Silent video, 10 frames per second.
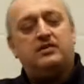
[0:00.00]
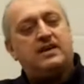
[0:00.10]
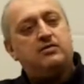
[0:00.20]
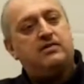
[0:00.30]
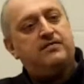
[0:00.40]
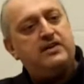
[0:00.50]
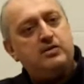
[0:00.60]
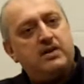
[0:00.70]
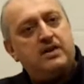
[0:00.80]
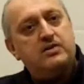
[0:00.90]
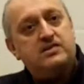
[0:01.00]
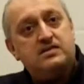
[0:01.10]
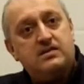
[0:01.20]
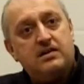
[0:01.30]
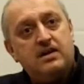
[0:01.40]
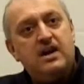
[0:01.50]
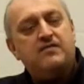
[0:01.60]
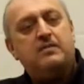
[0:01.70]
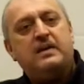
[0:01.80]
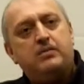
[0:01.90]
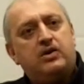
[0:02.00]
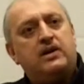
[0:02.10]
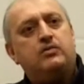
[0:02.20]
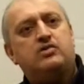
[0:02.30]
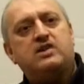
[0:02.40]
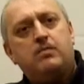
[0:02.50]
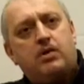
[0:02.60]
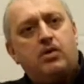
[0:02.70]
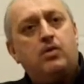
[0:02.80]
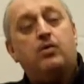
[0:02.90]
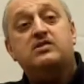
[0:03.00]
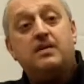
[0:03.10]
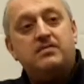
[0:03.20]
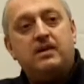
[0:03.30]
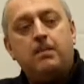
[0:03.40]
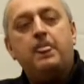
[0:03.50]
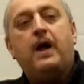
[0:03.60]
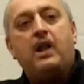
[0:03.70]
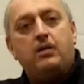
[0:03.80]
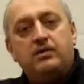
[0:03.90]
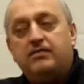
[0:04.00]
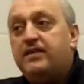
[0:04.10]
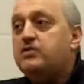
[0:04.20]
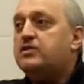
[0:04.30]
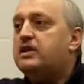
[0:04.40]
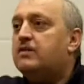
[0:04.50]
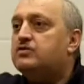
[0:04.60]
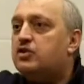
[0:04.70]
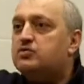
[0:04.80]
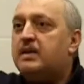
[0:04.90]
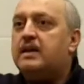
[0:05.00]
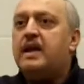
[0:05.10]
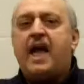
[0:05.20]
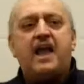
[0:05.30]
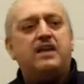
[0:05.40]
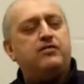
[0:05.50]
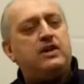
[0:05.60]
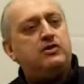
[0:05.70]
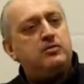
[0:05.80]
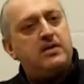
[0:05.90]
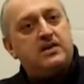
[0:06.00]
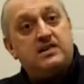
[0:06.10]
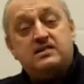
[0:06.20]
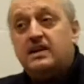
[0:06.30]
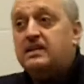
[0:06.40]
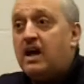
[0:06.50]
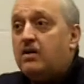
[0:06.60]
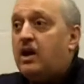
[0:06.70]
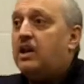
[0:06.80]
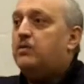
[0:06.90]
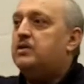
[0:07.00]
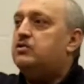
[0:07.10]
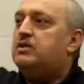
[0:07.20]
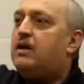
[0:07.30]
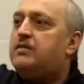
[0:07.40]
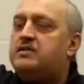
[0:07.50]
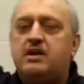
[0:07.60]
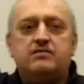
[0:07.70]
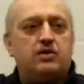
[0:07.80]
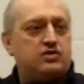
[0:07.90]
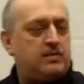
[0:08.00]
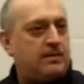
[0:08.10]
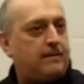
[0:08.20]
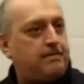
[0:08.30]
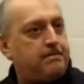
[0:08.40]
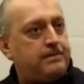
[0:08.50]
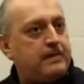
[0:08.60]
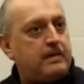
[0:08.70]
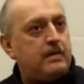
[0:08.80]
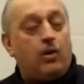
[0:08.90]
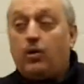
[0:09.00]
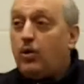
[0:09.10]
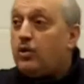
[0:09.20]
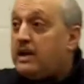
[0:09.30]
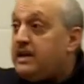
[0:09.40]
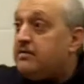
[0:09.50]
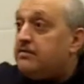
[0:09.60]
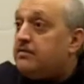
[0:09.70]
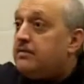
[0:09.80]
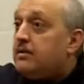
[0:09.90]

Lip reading: you and try to defend your brother and sister from hypocrite or someone wrong or something, Allah will defend you in the day of judgment. And if you let your brother or sister down, Allah will let you down in the day of judgment. Or leave.